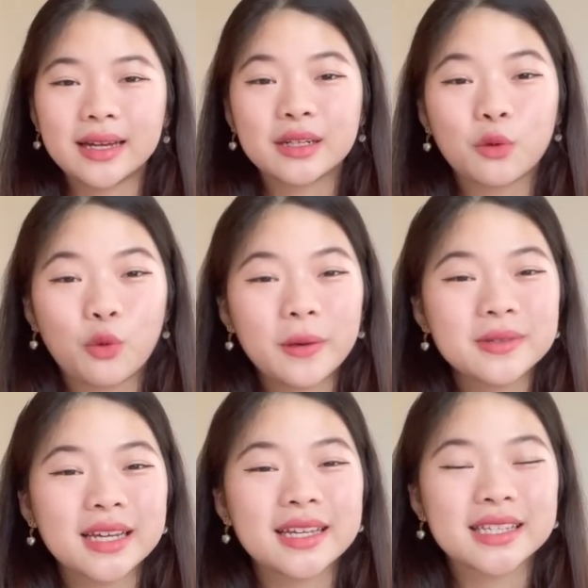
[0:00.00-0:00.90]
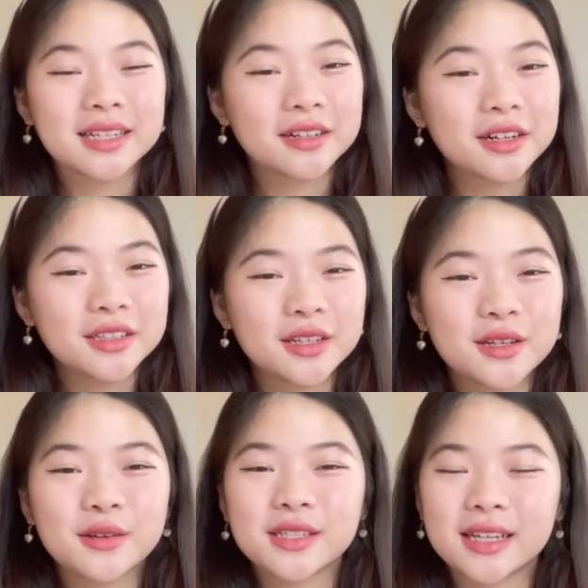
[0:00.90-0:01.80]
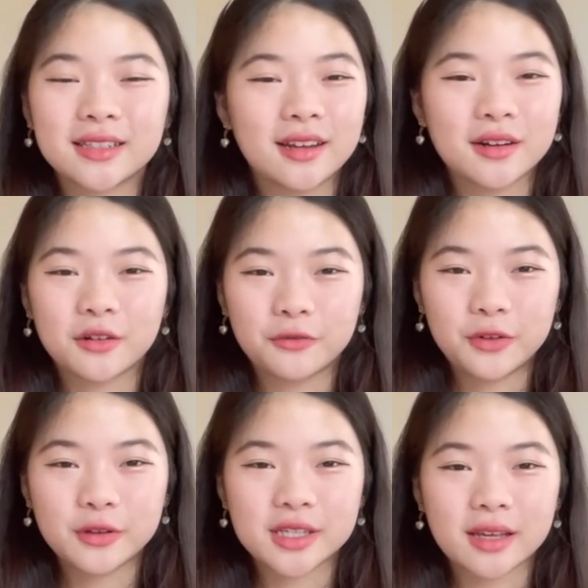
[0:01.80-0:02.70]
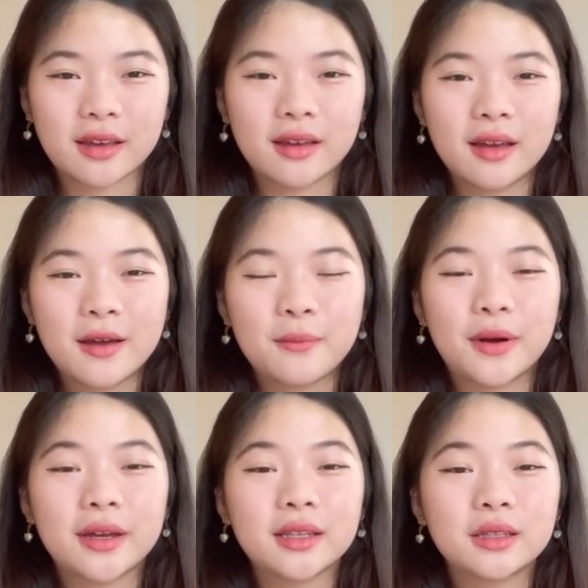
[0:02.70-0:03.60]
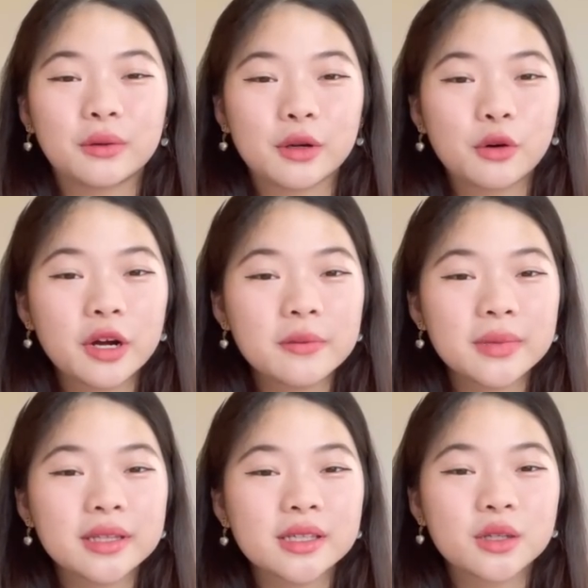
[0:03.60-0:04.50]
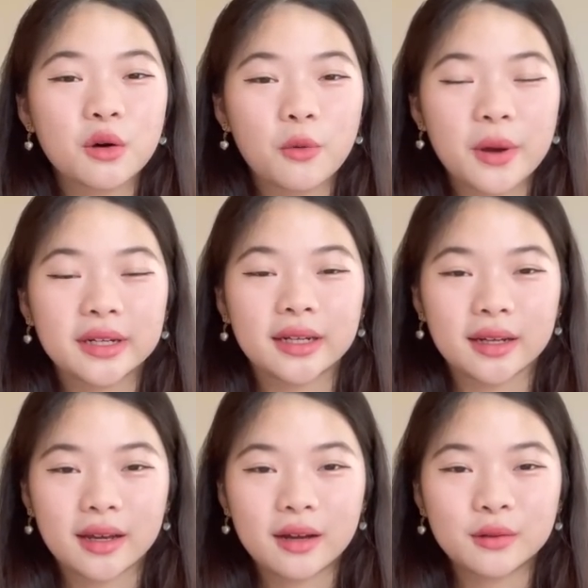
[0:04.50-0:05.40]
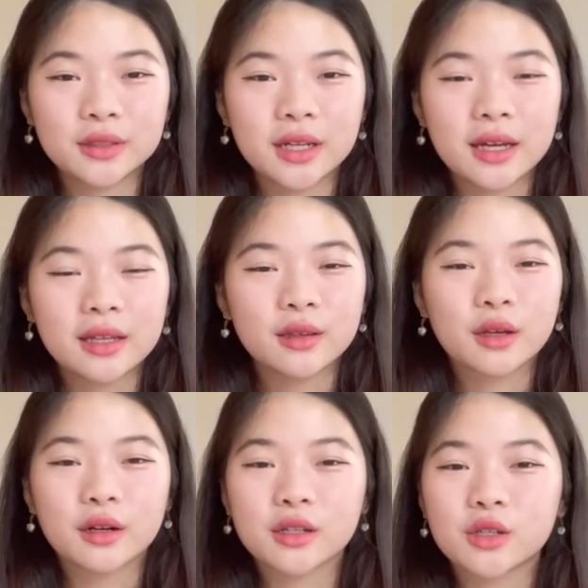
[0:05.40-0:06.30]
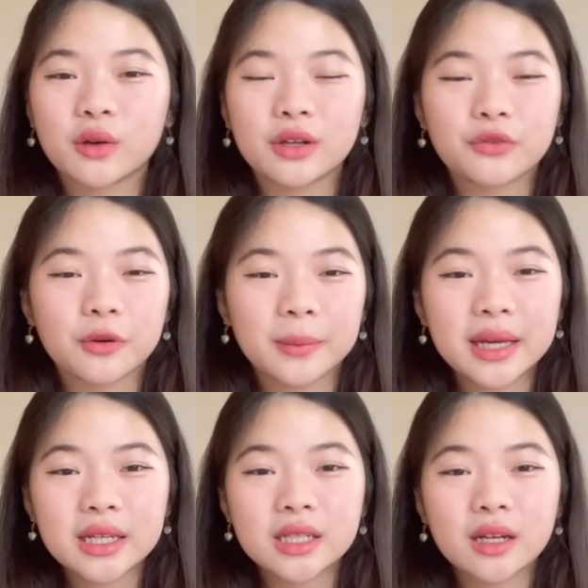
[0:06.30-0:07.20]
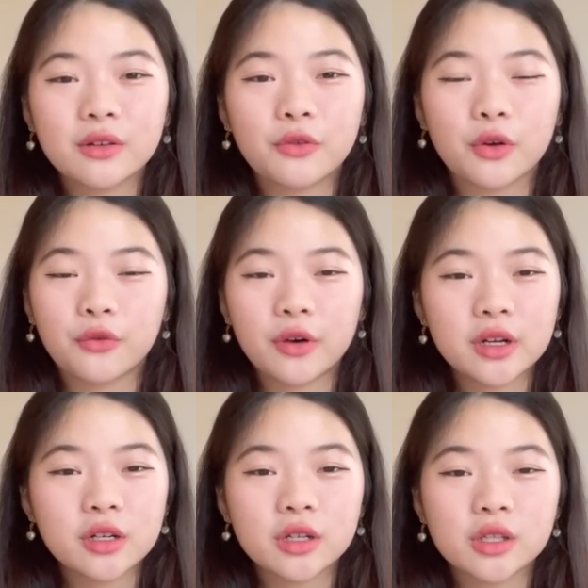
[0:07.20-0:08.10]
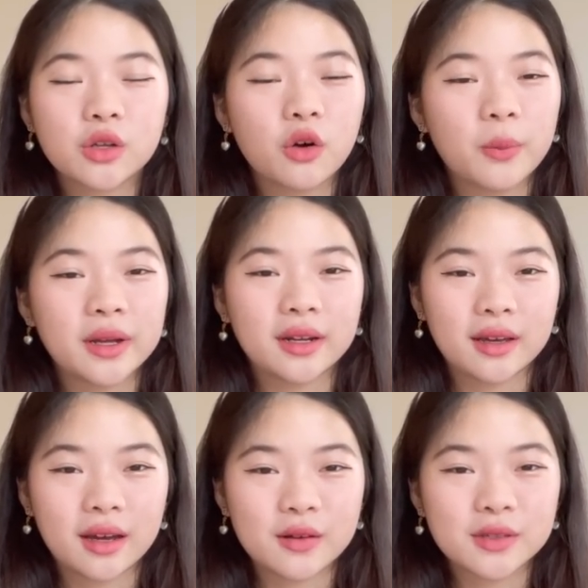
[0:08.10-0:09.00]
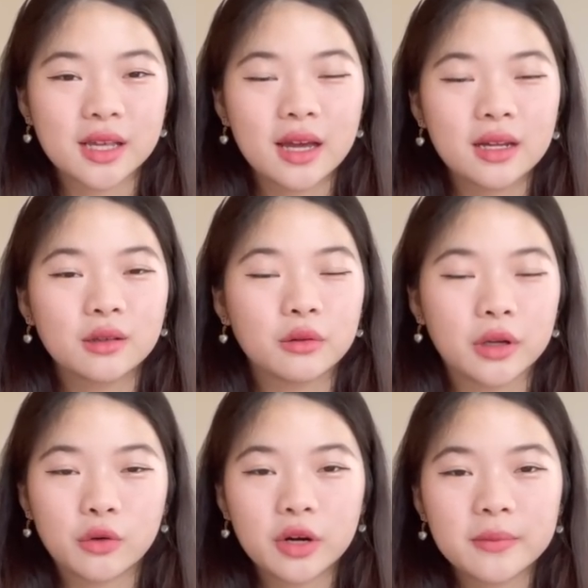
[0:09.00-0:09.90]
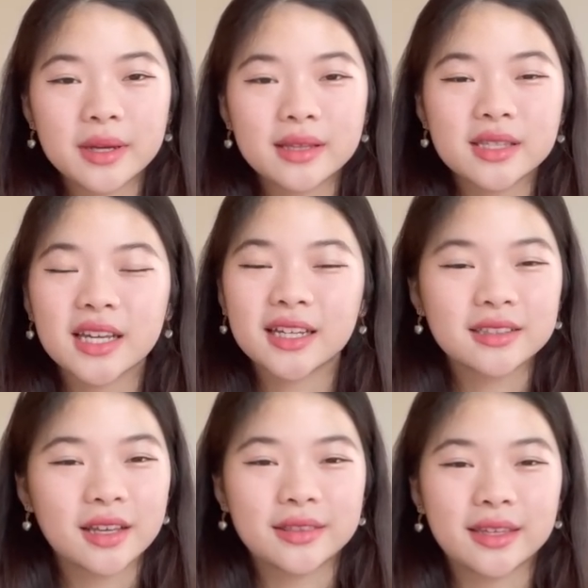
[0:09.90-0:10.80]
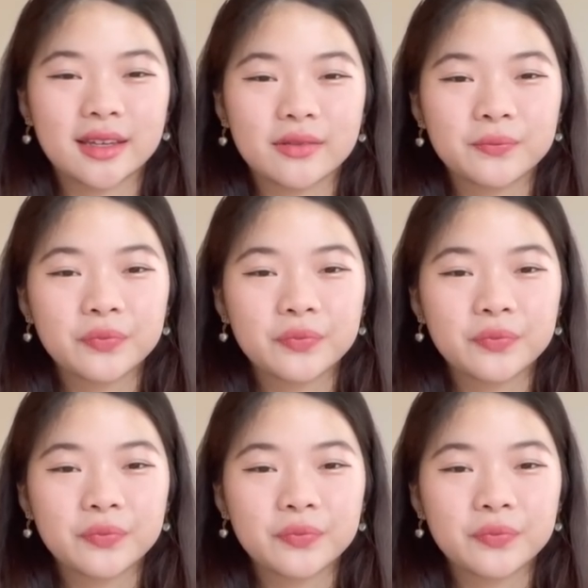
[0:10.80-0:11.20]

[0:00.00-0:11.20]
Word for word: The website is clear to use and not confusing, but in the requirements to open an account, there is no information for foreigners to open accounts, no requirements, nothing.